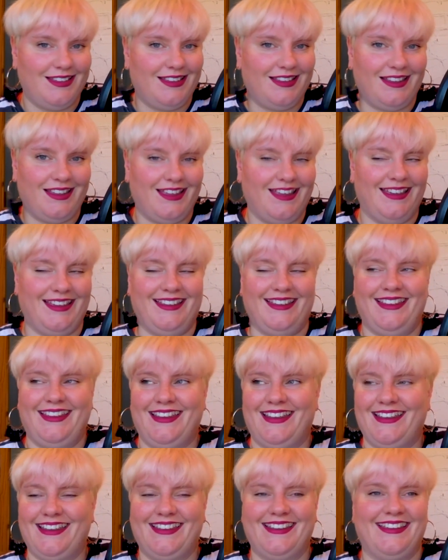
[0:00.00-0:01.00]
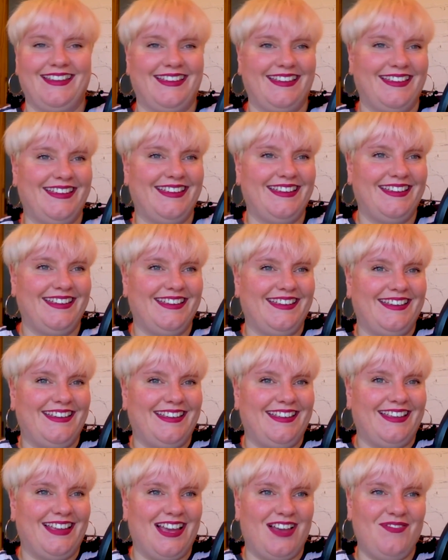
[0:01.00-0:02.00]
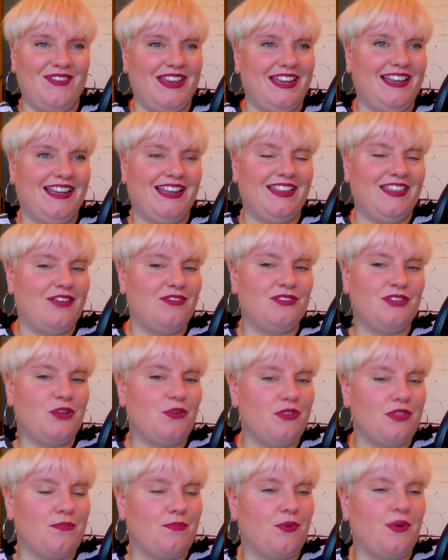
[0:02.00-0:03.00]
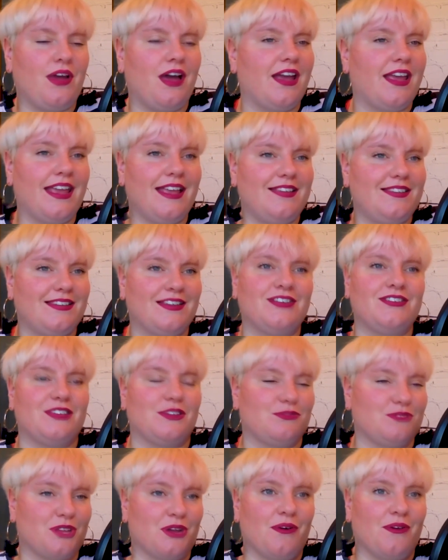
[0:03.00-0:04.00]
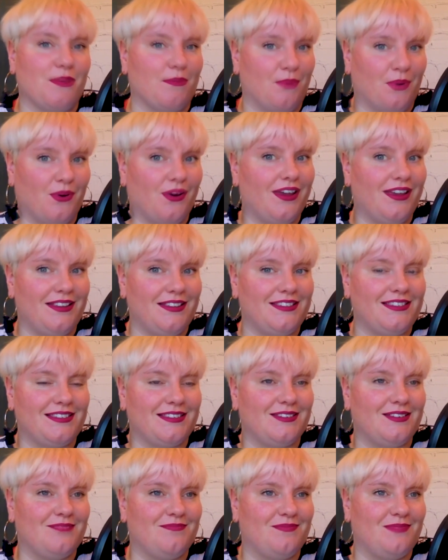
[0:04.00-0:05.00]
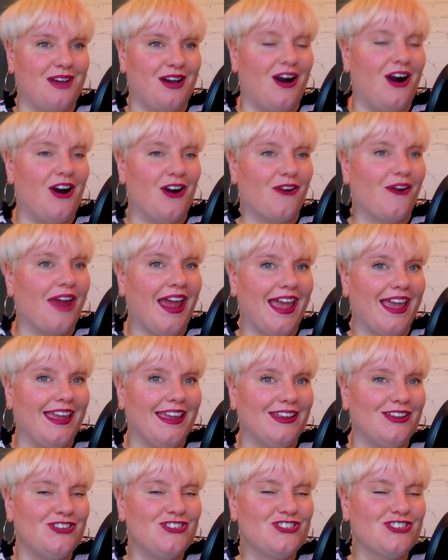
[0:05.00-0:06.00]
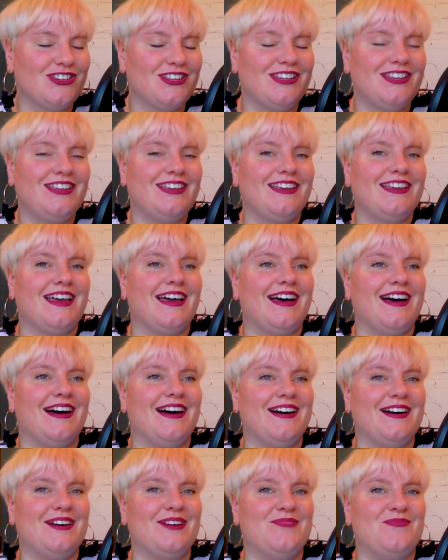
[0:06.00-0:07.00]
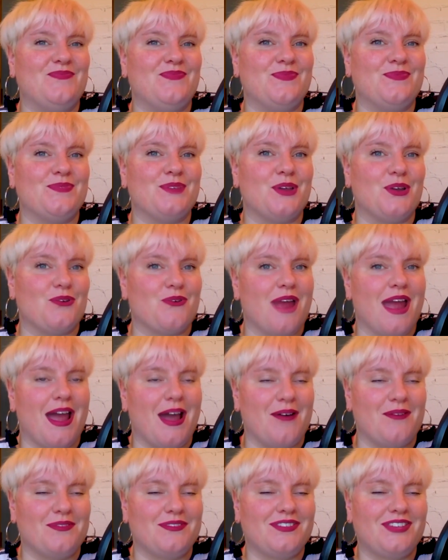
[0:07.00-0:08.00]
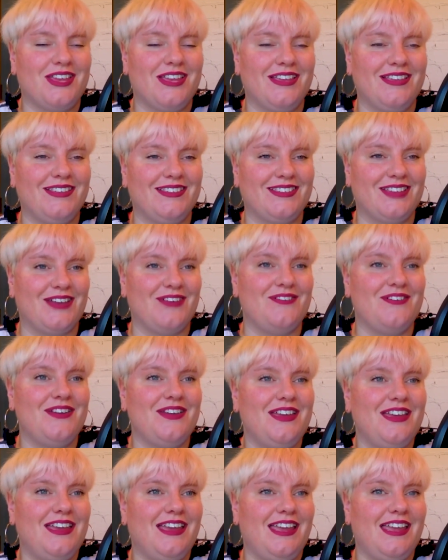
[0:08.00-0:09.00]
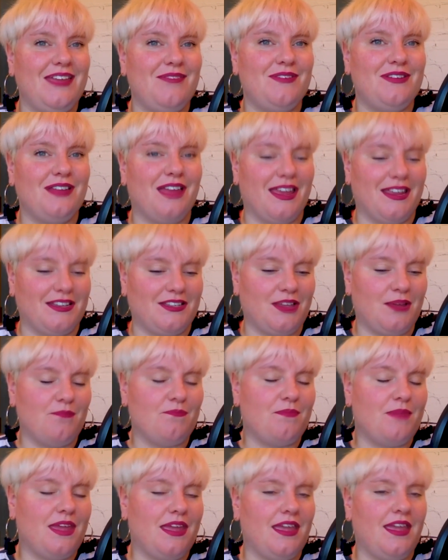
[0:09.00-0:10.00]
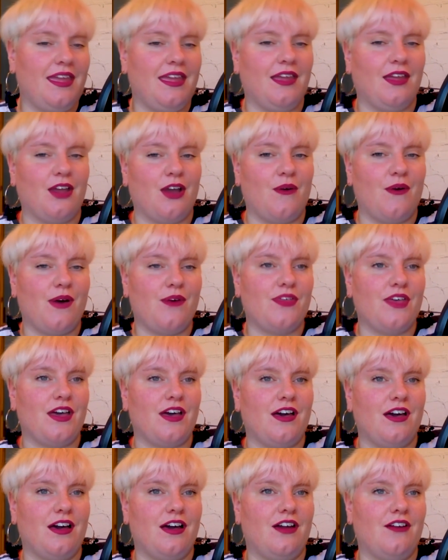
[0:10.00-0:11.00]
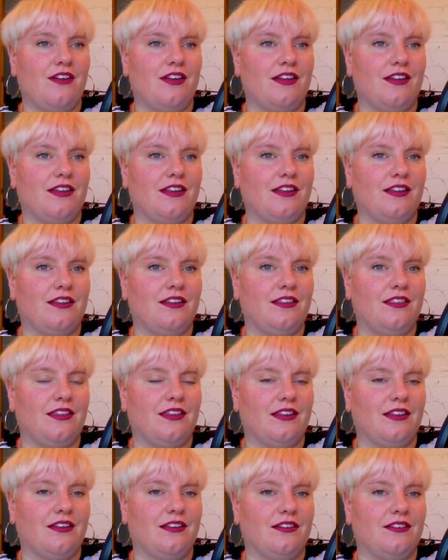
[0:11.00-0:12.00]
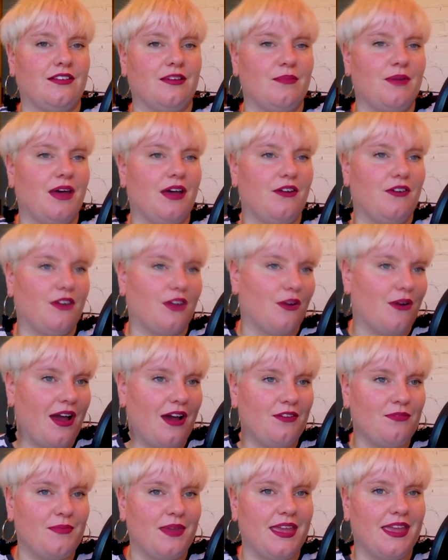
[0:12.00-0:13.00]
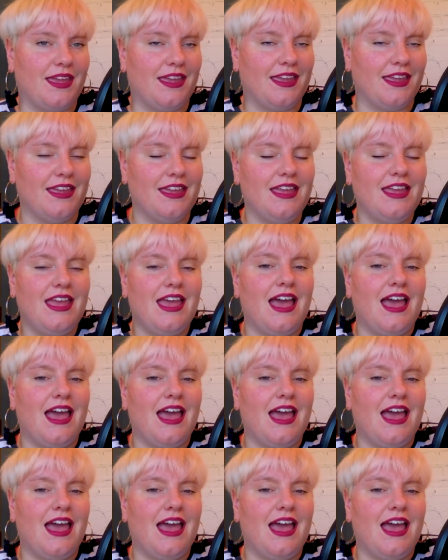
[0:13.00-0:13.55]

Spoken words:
Like, I mean, because there was no other boy, I guess because there was no other boys our age around. So he would like dump me and go out with her and then dump her and go out with me.